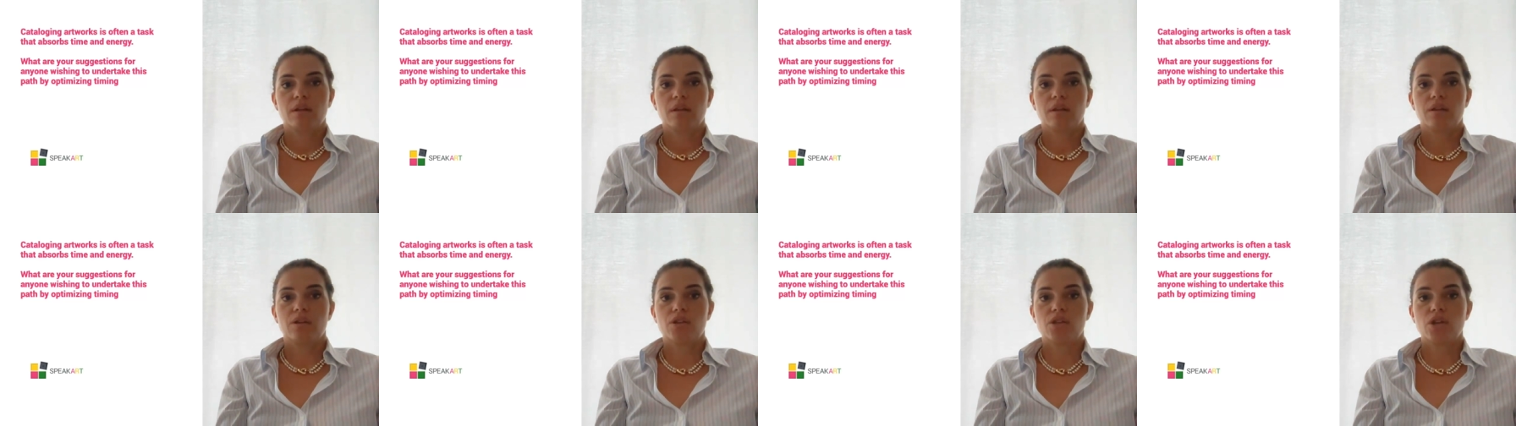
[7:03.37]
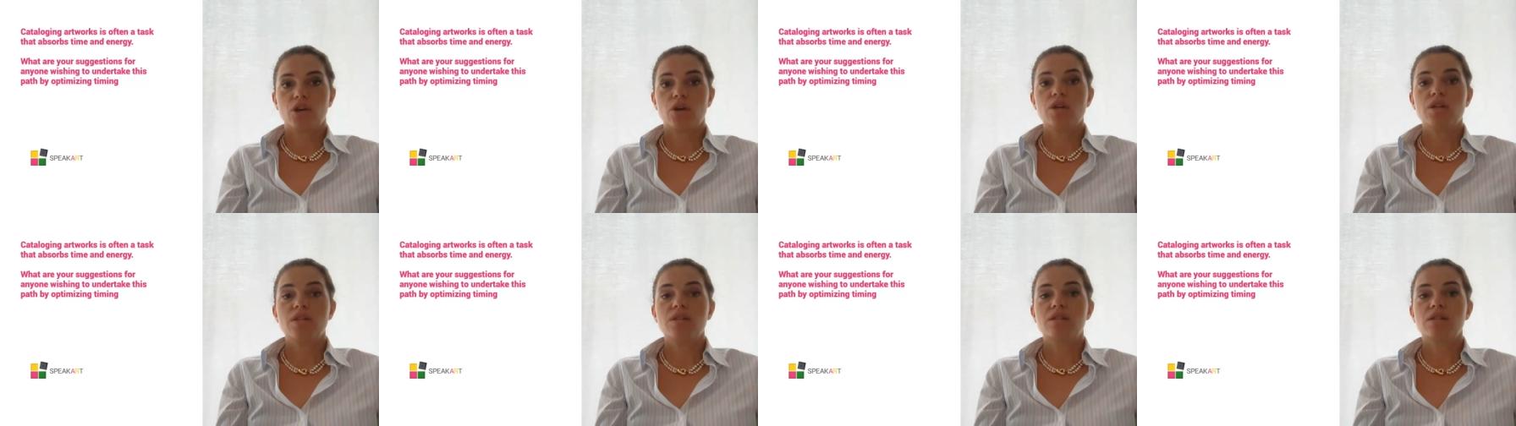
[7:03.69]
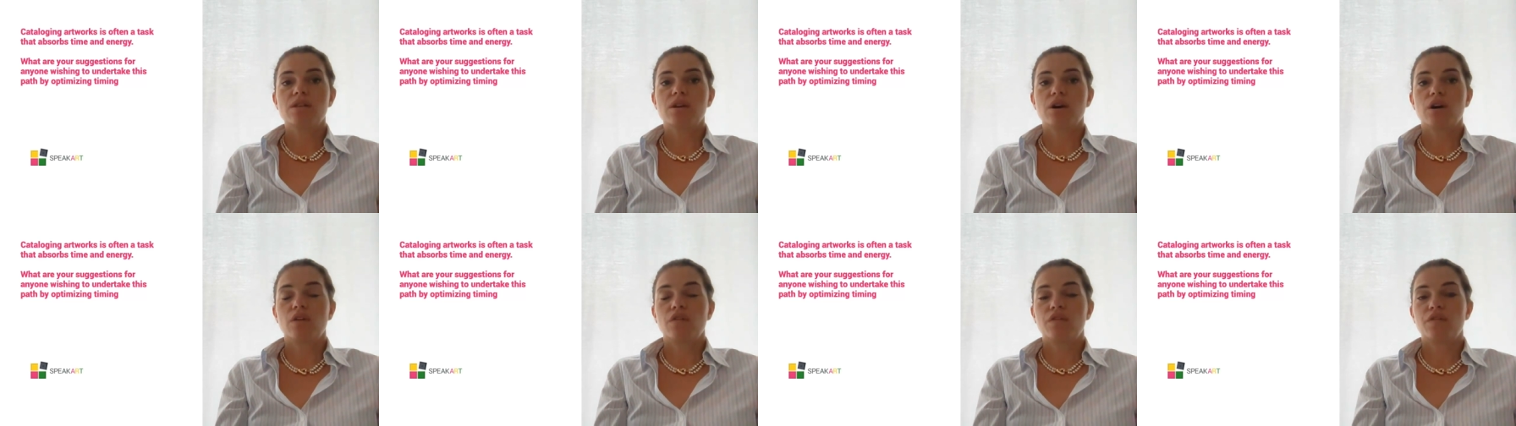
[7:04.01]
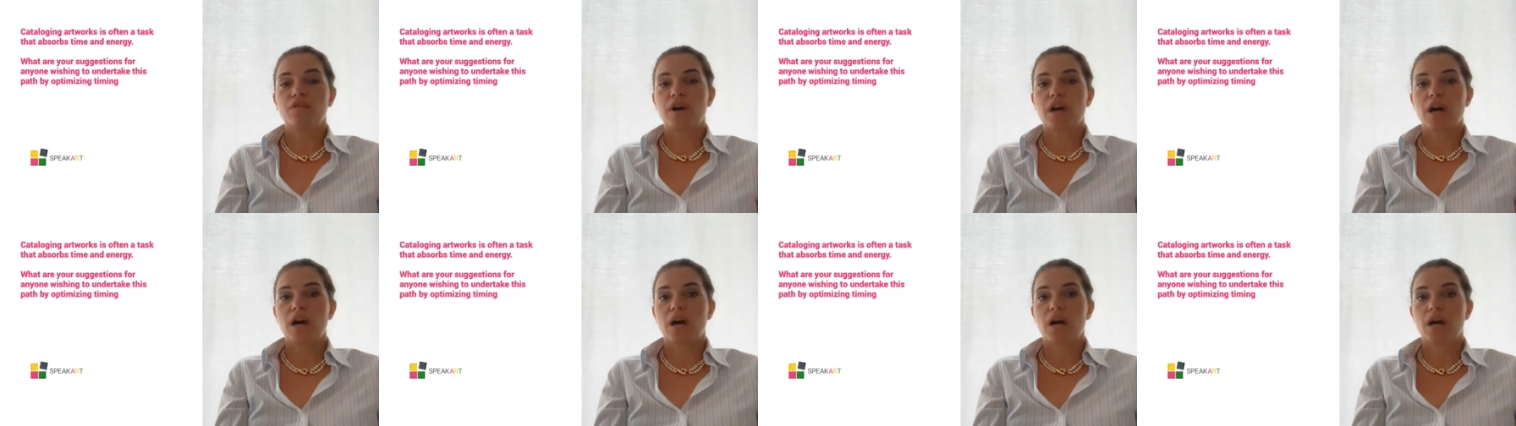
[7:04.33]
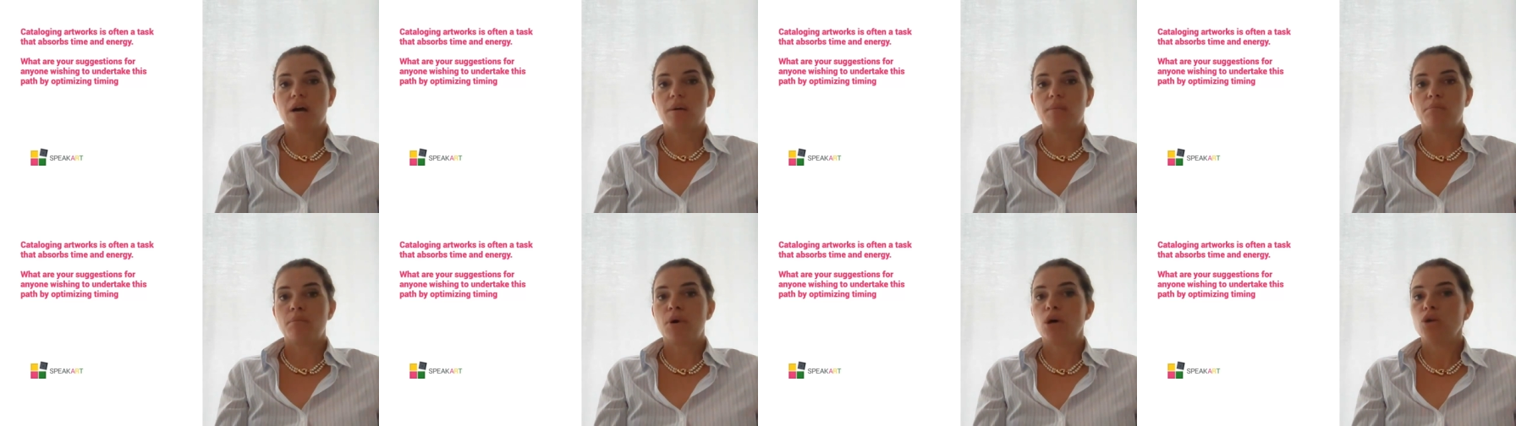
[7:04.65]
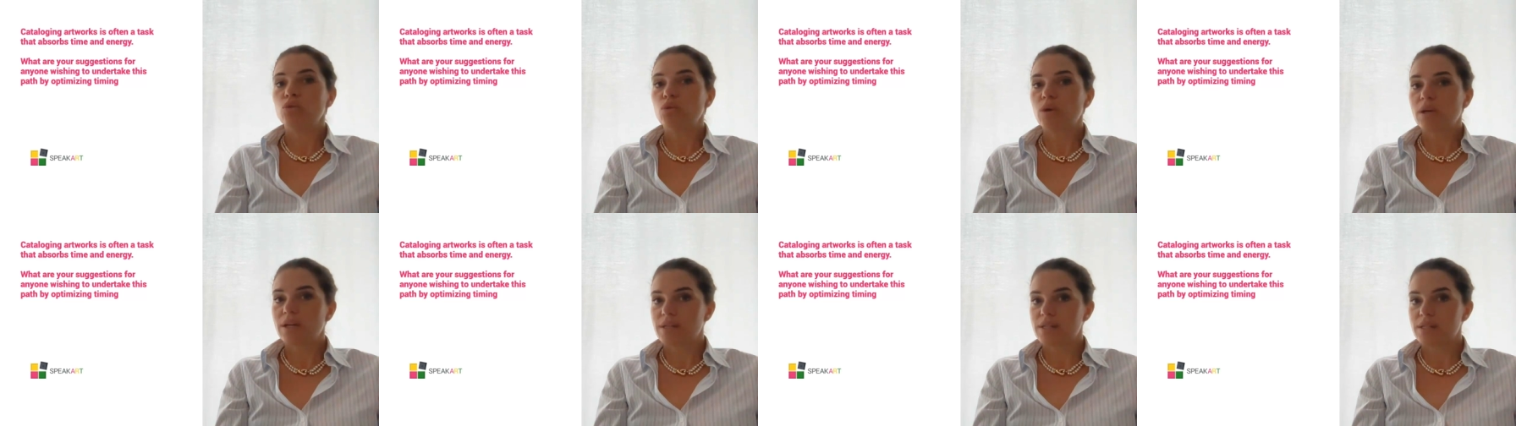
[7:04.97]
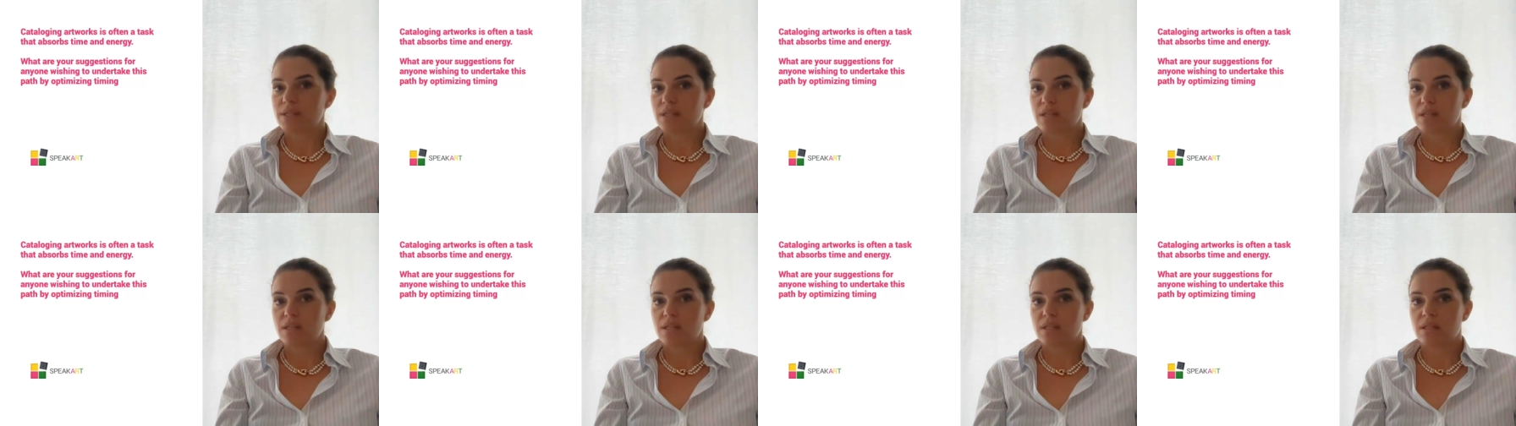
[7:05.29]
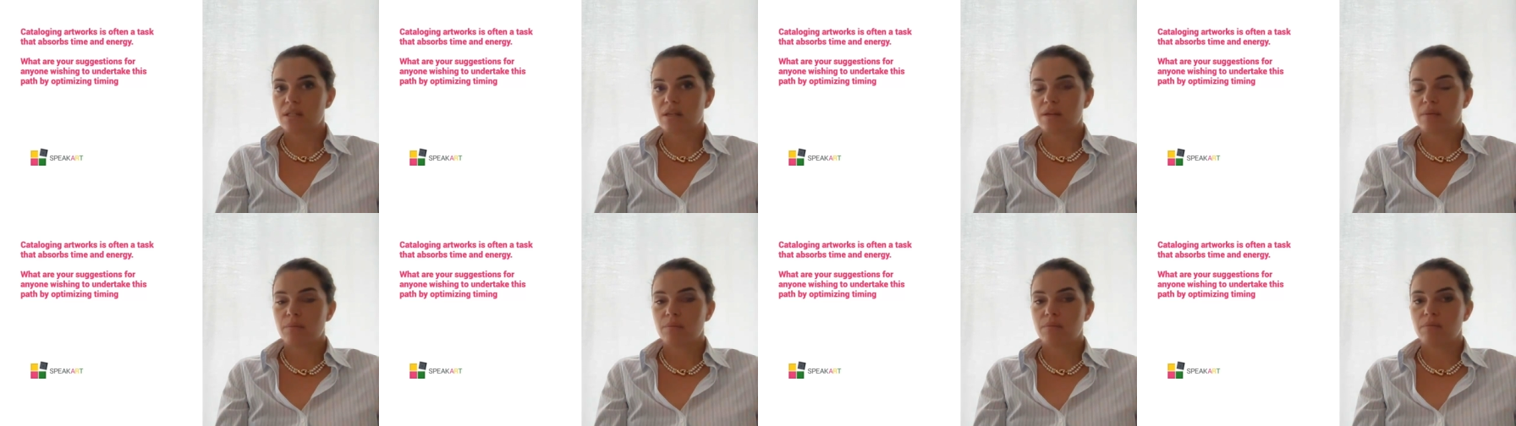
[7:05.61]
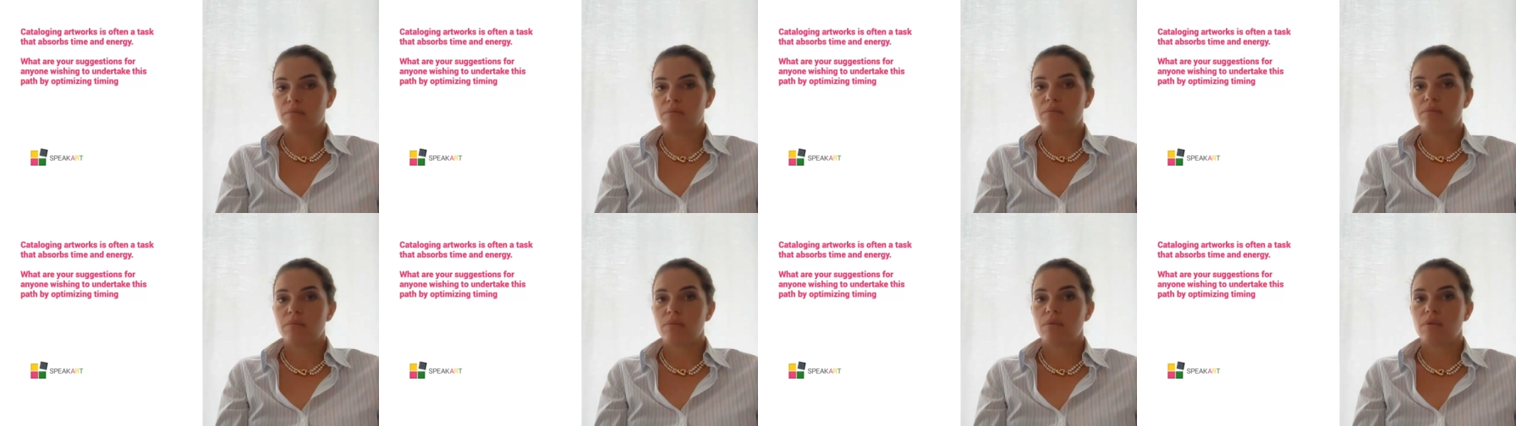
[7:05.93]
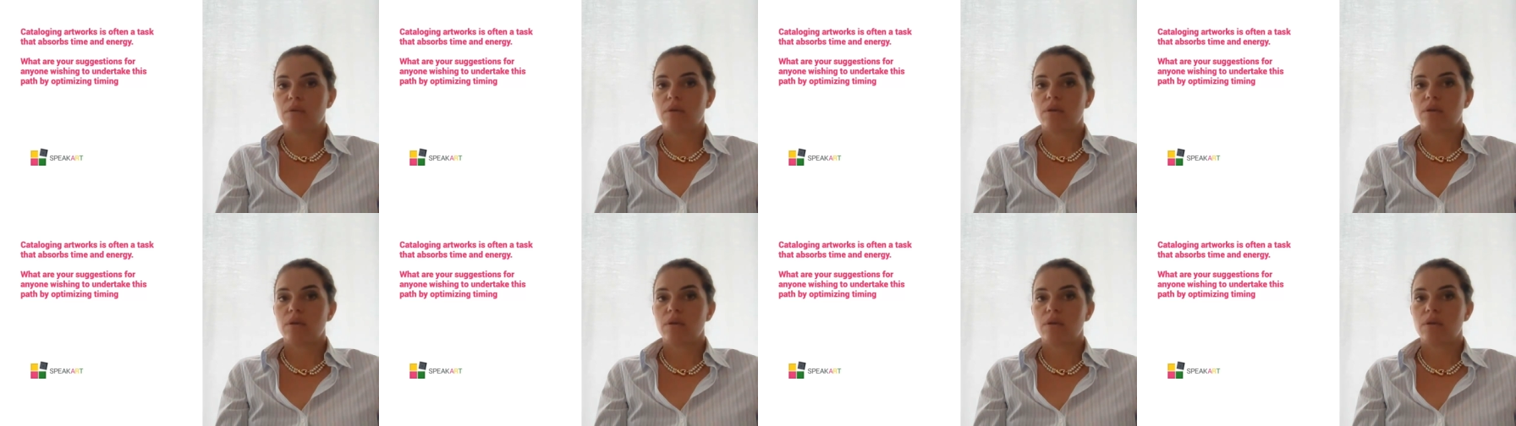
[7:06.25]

The choice of a modular system